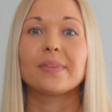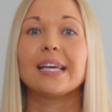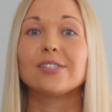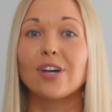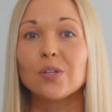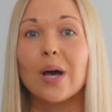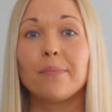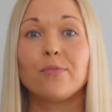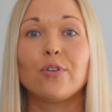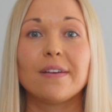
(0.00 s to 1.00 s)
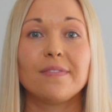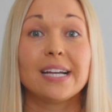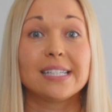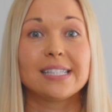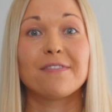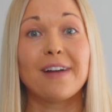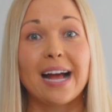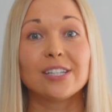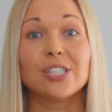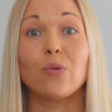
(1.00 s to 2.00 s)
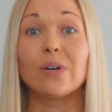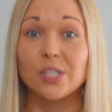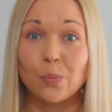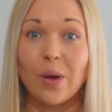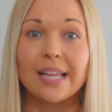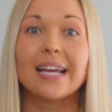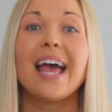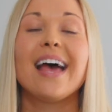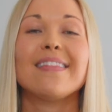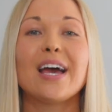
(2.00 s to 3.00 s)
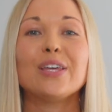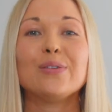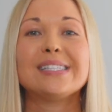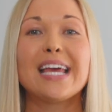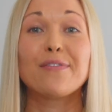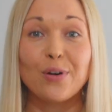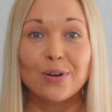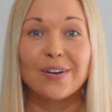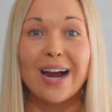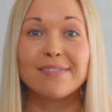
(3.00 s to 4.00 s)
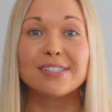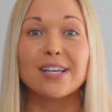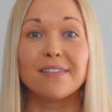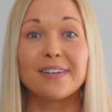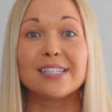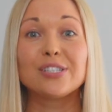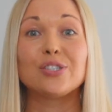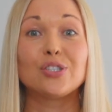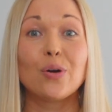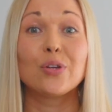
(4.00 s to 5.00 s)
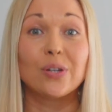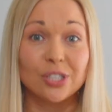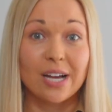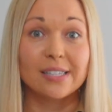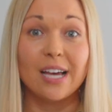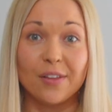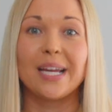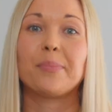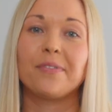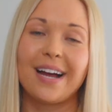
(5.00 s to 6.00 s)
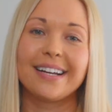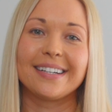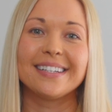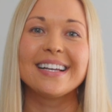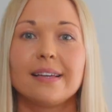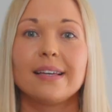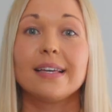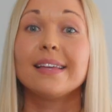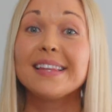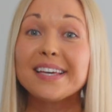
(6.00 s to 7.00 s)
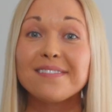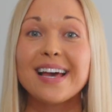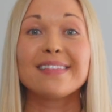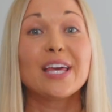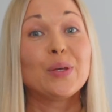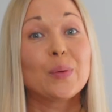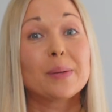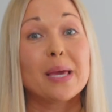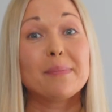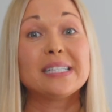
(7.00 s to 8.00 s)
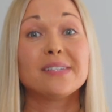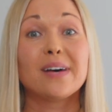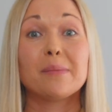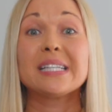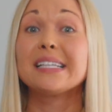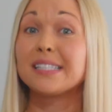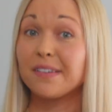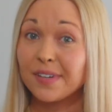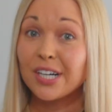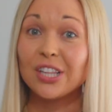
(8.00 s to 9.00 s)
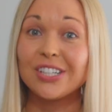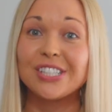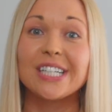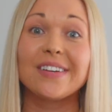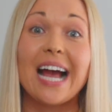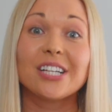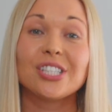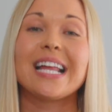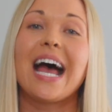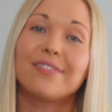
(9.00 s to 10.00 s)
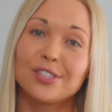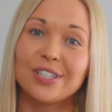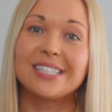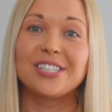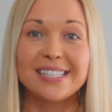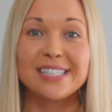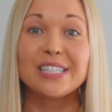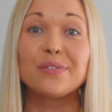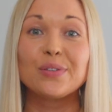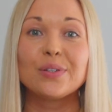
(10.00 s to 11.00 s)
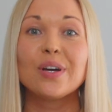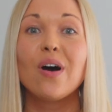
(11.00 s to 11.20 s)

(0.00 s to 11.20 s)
It's also helpful if there's a rash or swelling that you take photographs of it to show your child's healthcare provider. In the event that your baby develops a severe allergic reaction after ingesting a food,